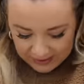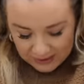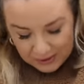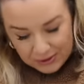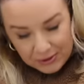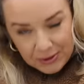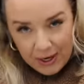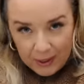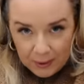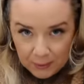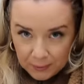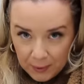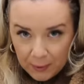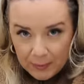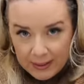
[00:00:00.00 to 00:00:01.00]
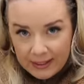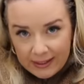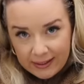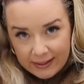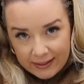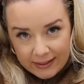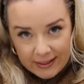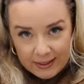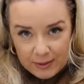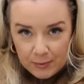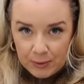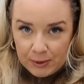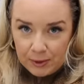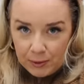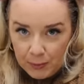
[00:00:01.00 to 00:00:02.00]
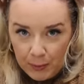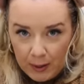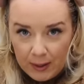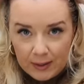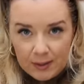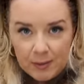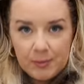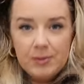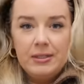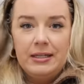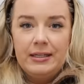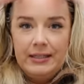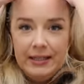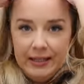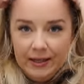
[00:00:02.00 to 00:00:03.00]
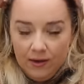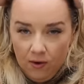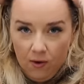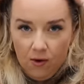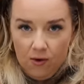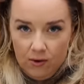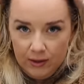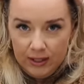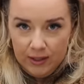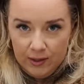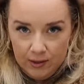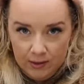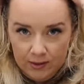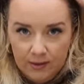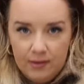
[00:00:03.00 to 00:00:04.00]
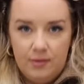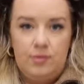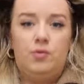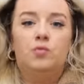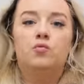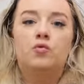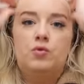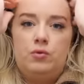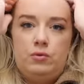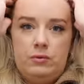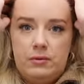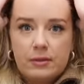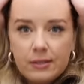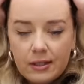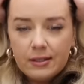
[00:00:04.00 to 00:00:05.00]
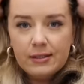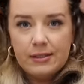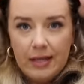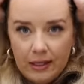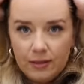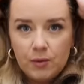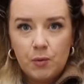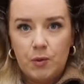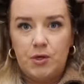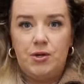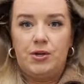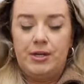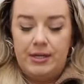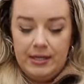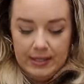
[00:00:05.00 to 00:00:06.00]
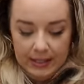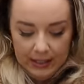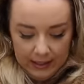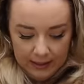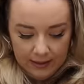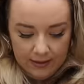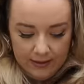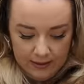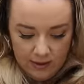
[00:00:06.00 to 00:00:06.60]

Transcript: just try to rub it in as much as possible, like get it all in the roots because that's where you're gonna need